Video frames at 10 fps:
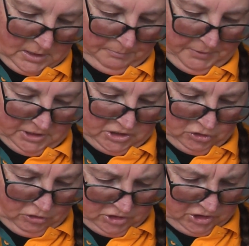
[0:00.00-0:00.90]
but it's
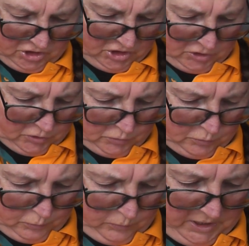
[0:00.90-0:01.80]
not a
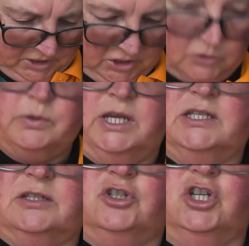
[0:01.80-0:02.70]

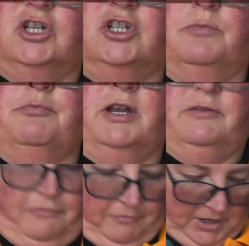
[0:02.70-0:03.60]
sweet gingerbread
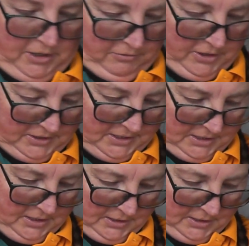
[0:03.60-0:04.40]
fragrance.